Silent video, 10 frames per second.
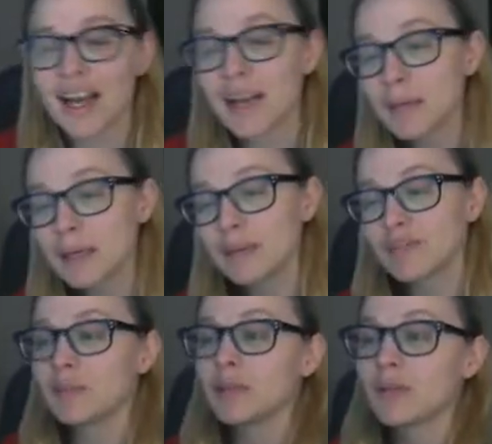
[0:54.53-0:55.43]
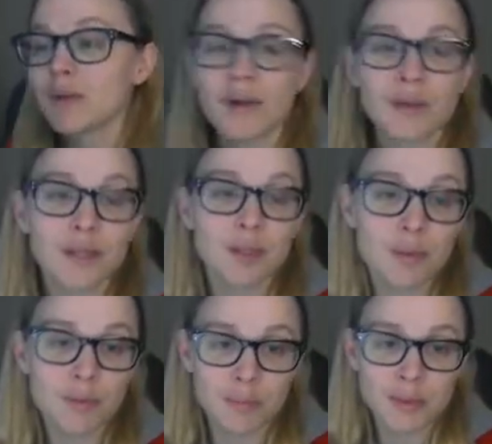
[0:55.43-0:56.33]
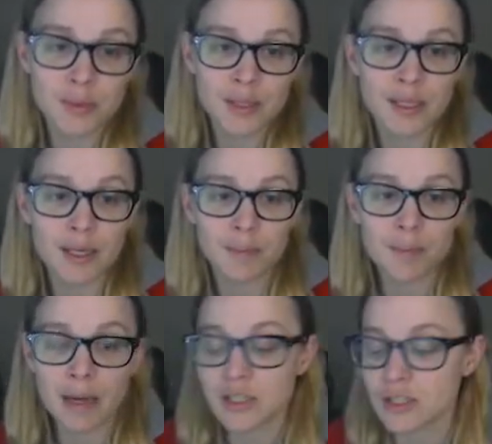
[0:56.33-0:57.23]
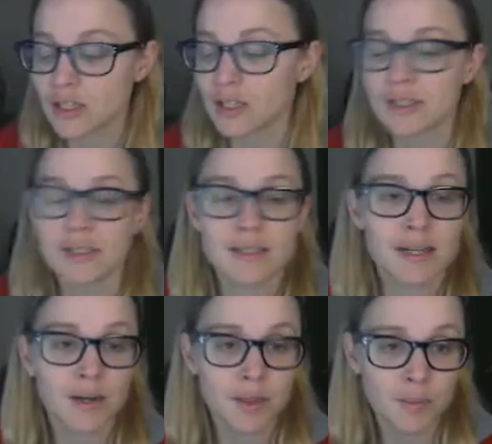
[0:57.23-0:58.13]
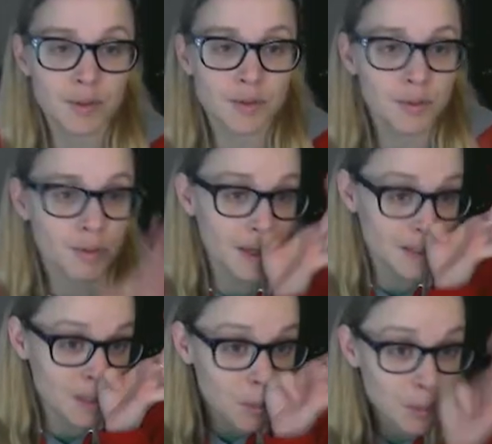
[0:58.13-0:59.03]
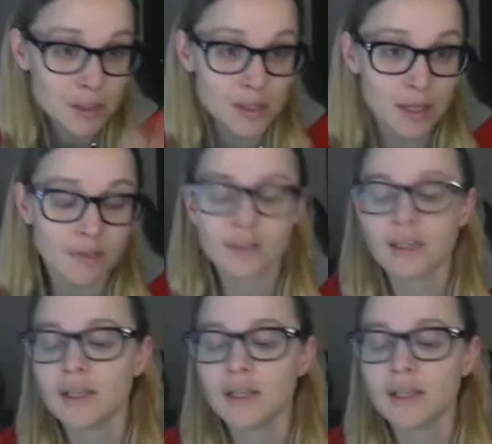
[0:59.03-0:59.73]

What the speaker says: I am going to be flipping around a little bit between pages on this because I already went through Inktober stuff,